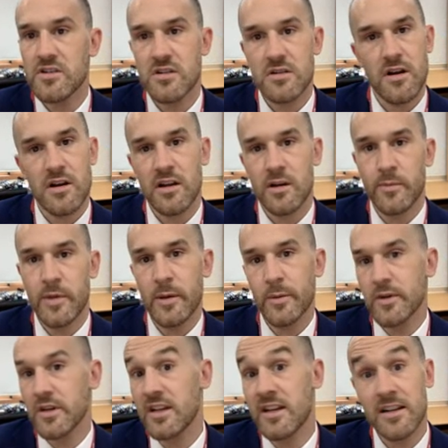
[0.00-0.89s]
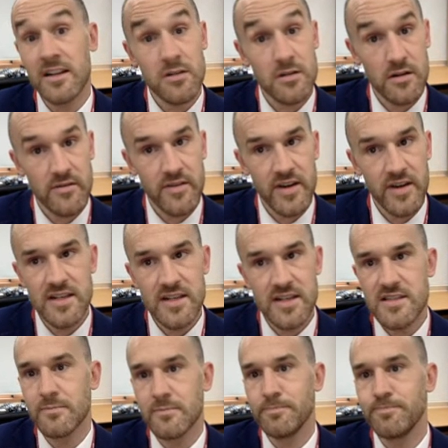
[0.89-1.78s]
you're not going to be able to connect your
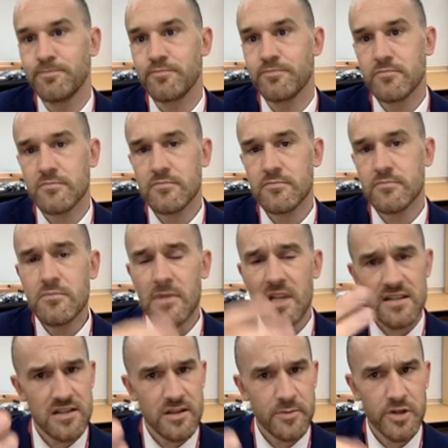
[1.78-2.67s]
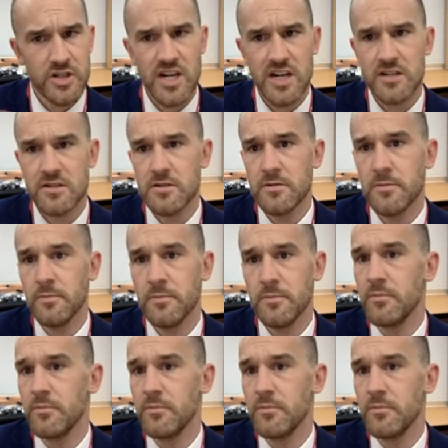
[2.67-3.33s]
device to the projector.